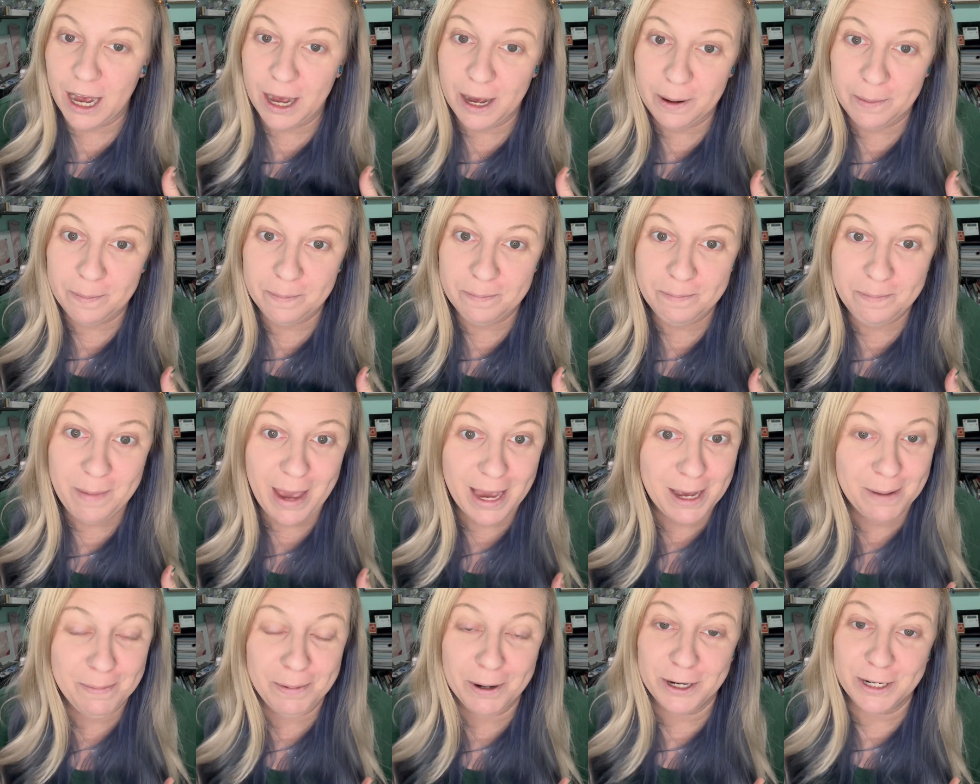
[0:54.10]

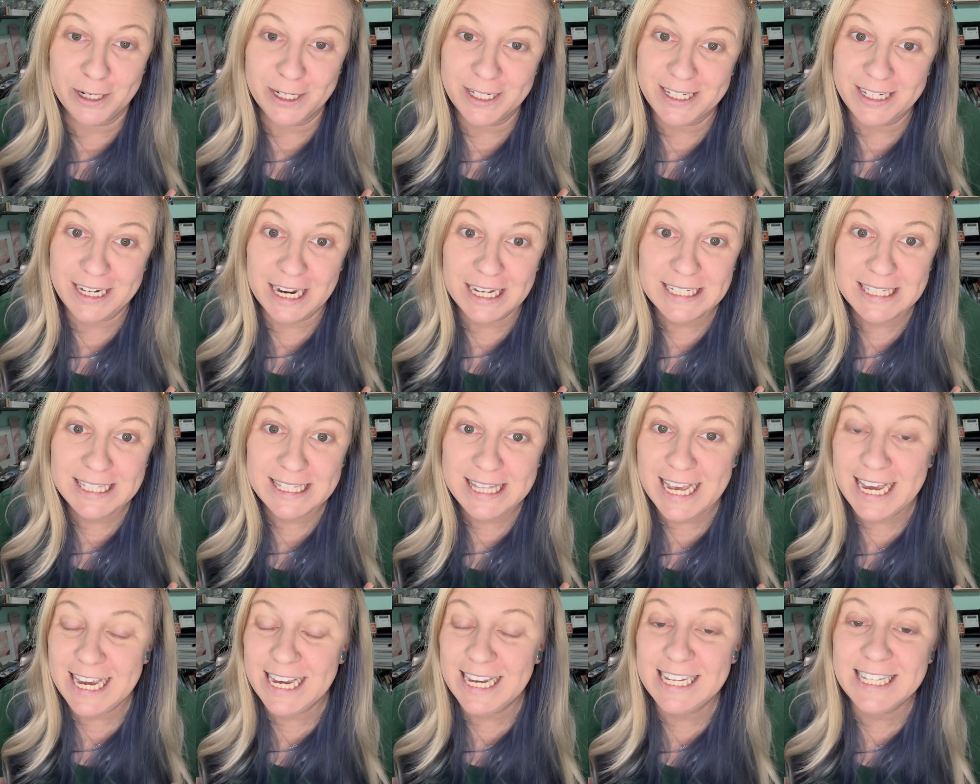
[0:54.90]
makeup artist does
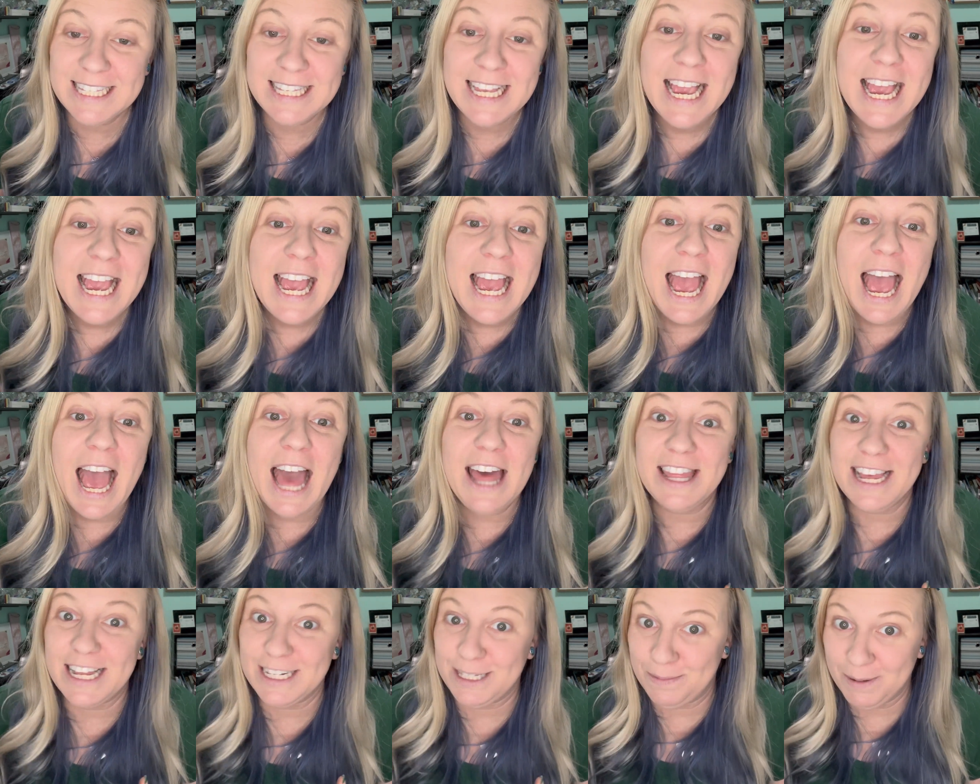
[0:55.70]
things, and
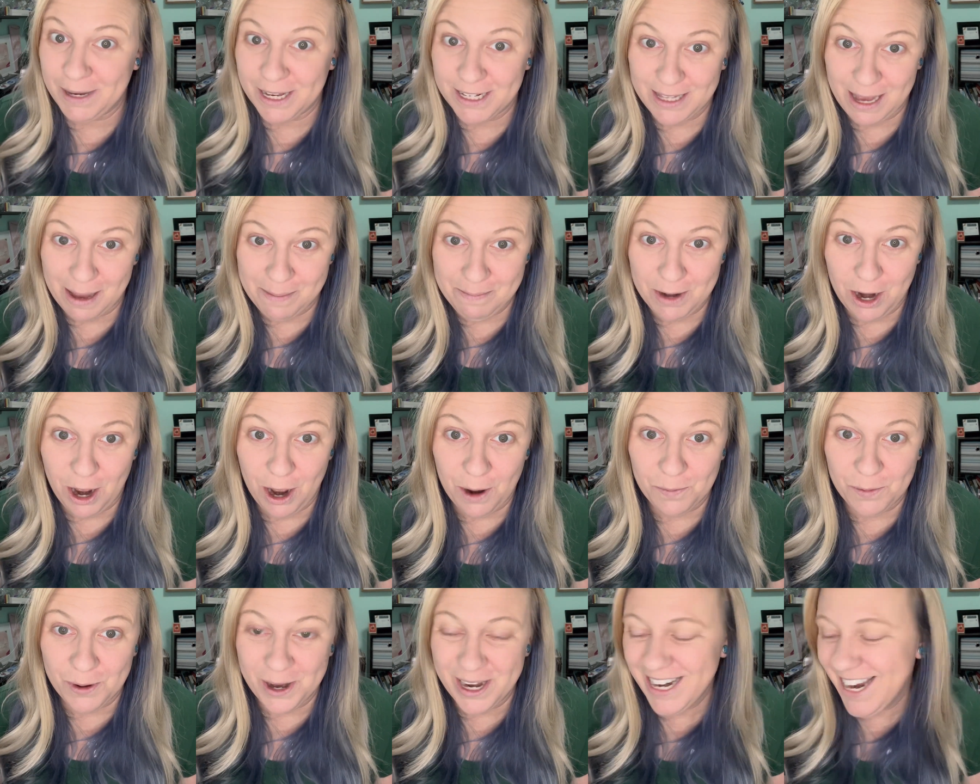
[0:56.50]
that's because I'm not
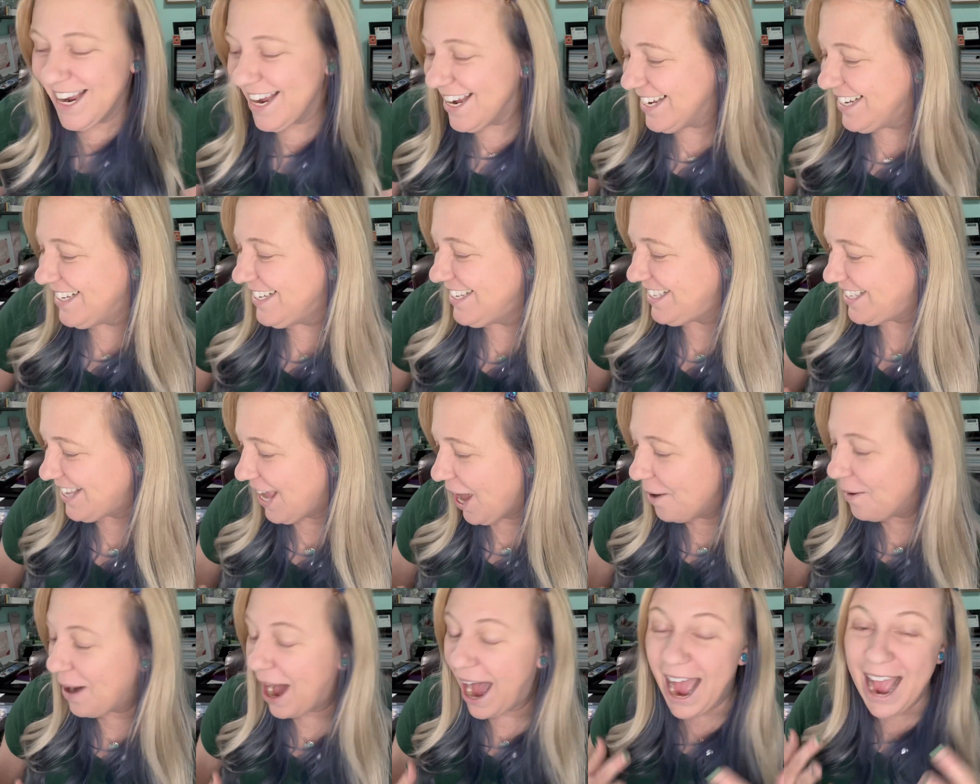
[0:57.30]
one.
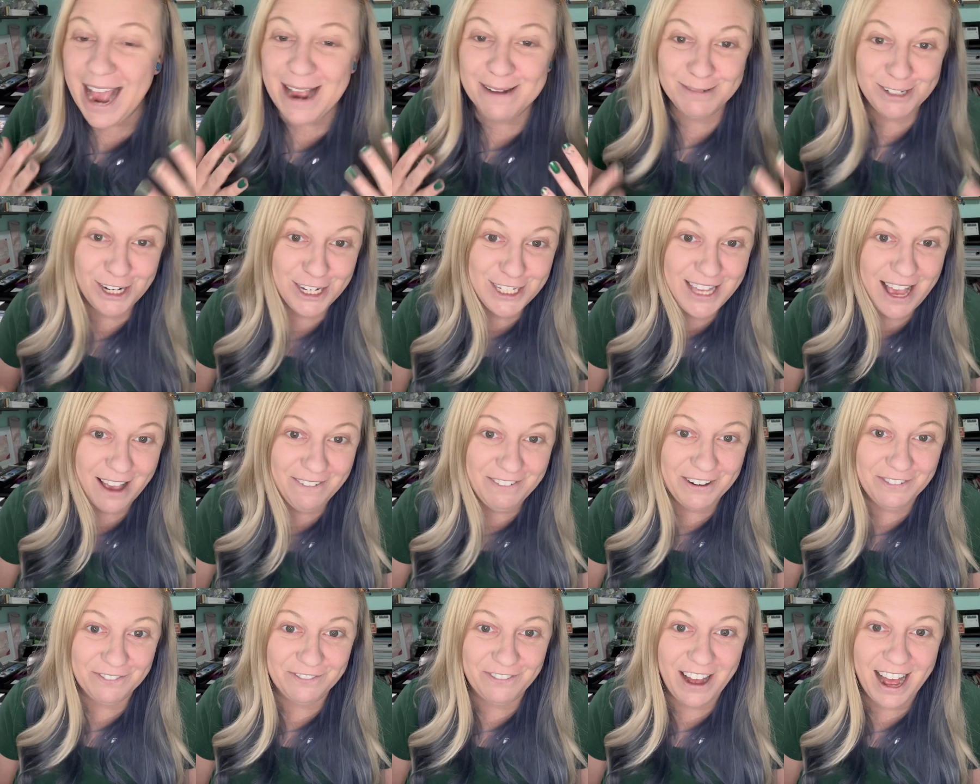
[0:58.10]
So I am just
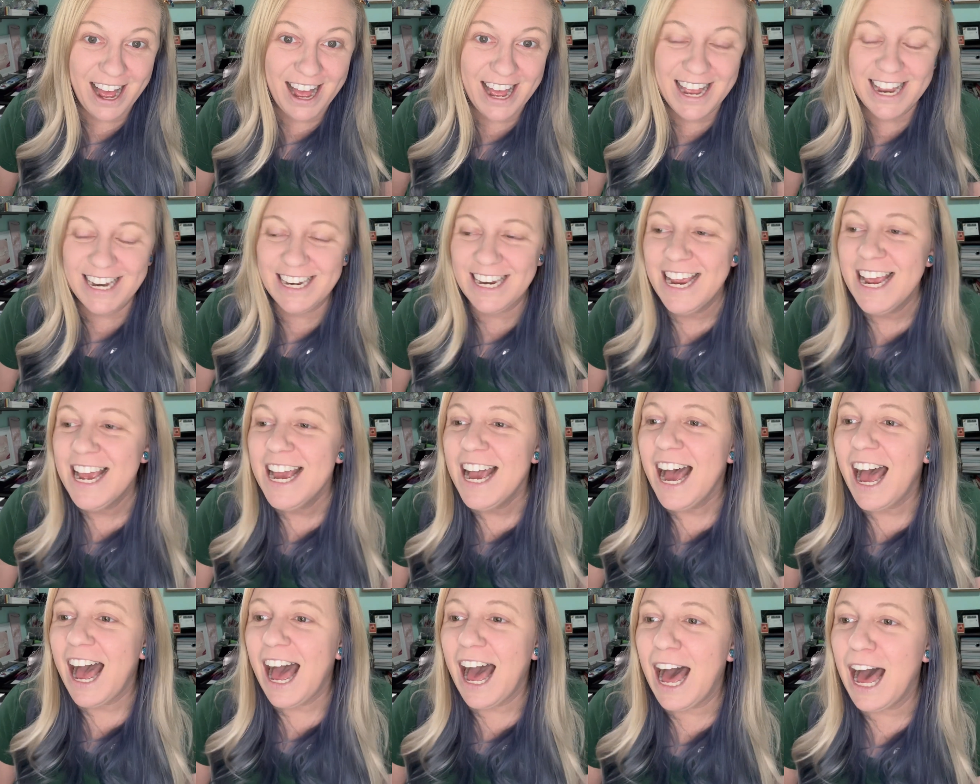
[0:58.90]
having fun.
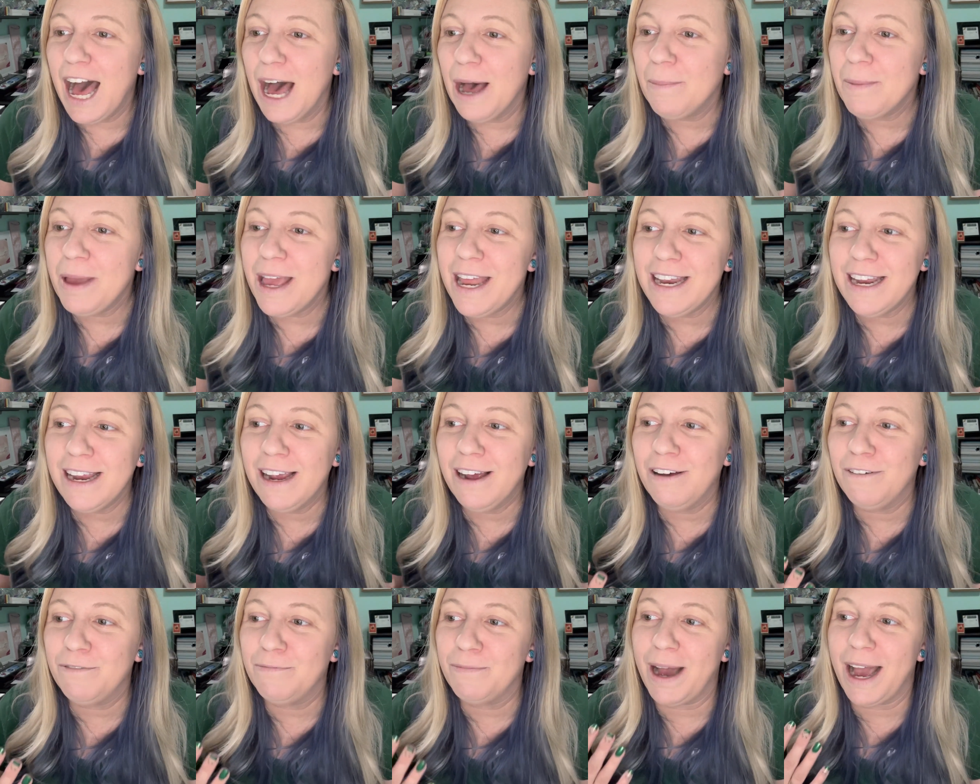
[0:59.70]
Any
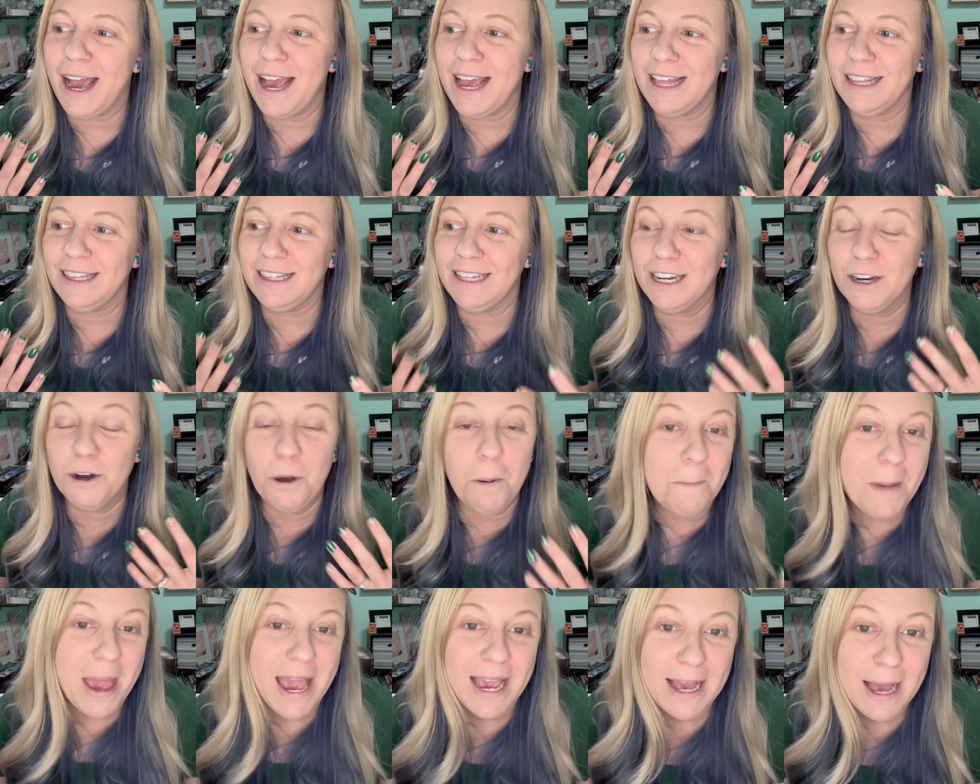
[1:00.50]
of my little
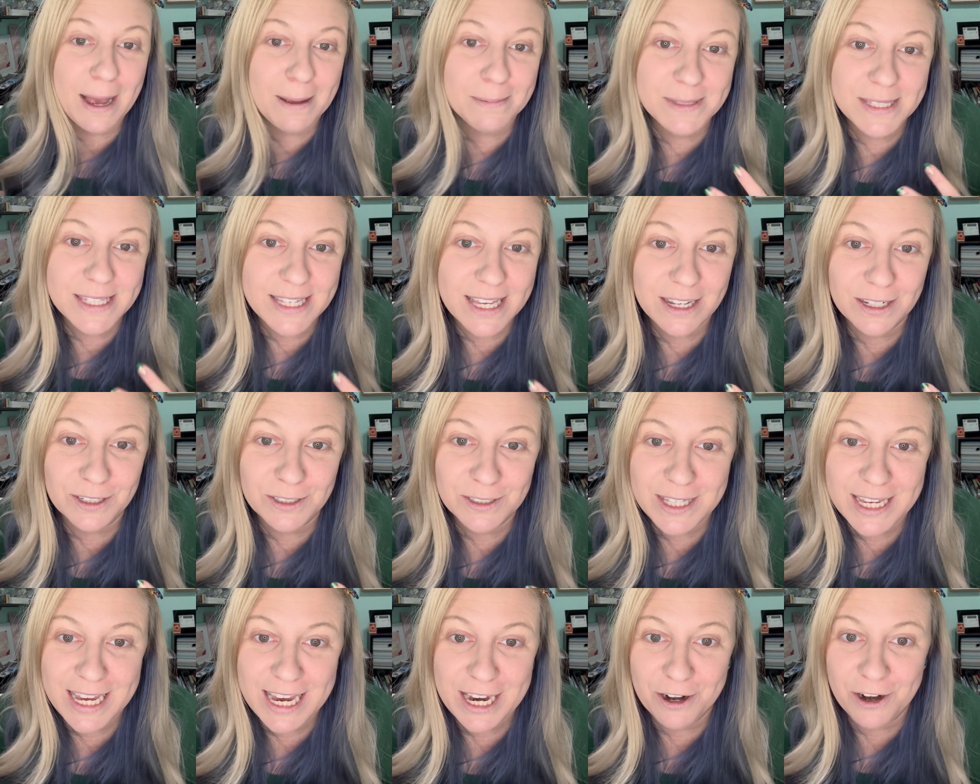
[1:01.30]
makeup skills
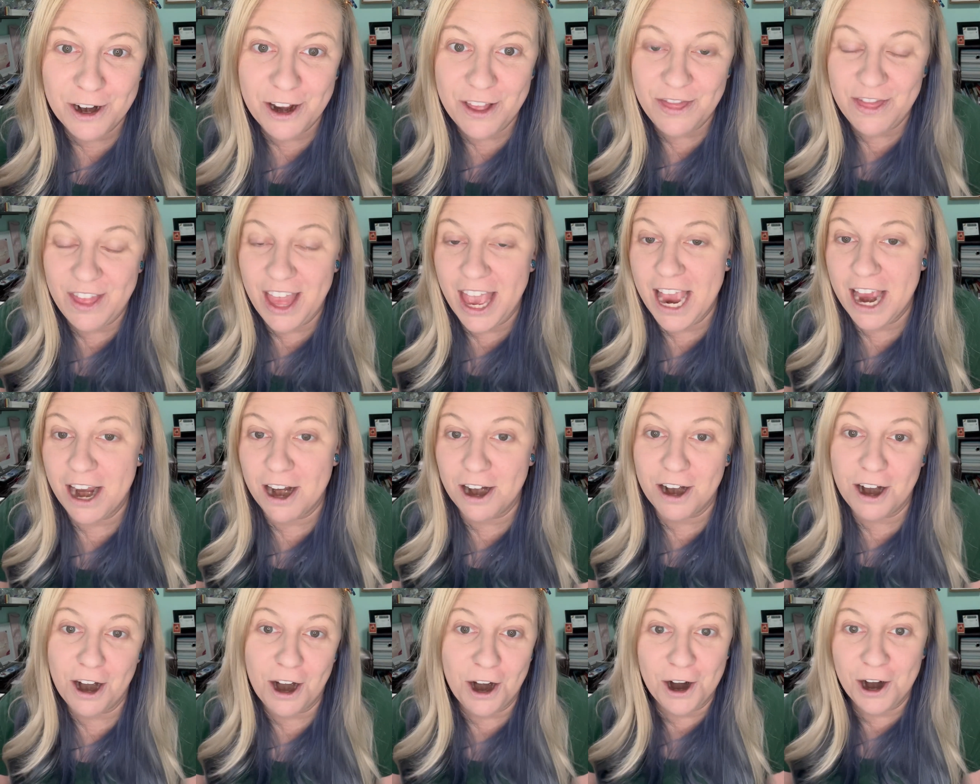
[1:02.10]
here and
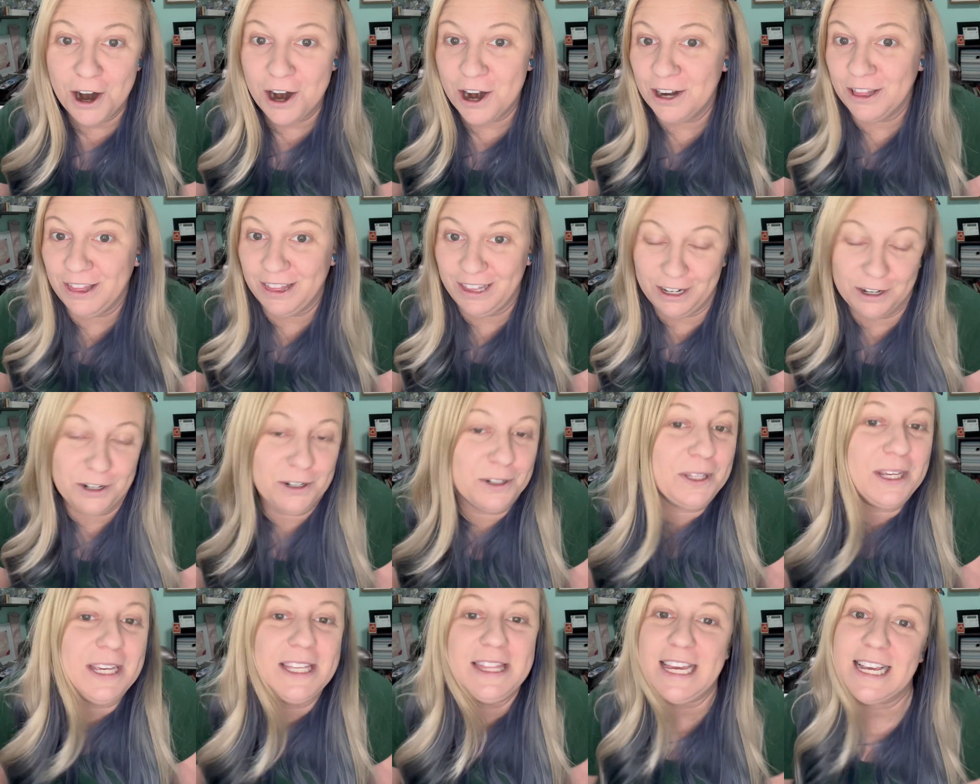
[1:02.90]
there are
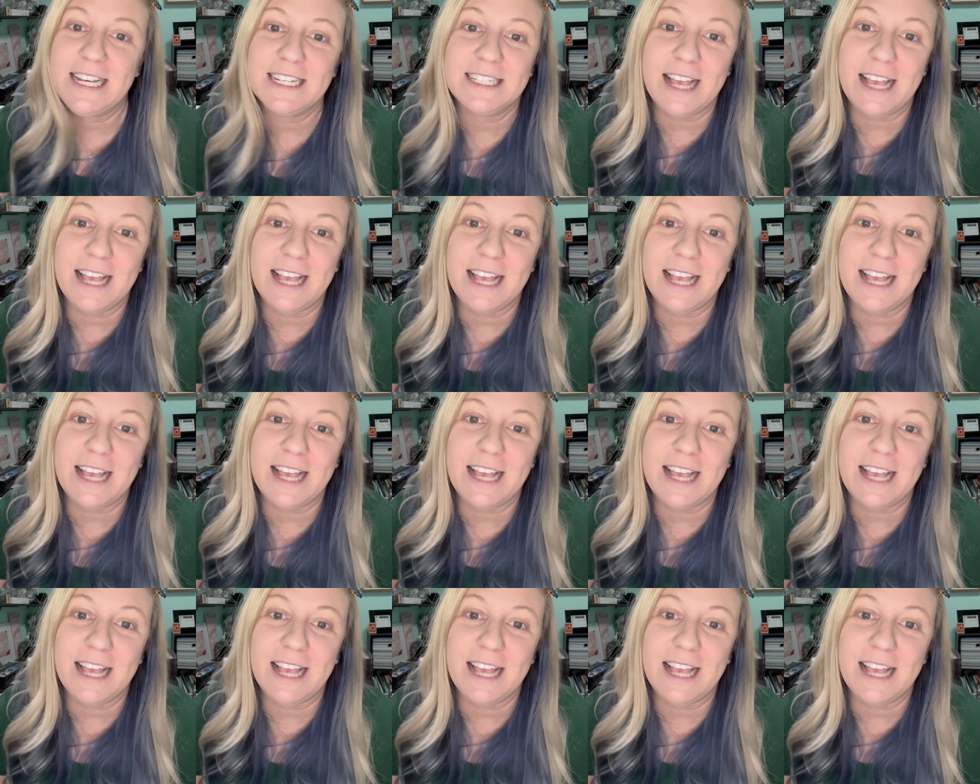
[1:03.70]
literally things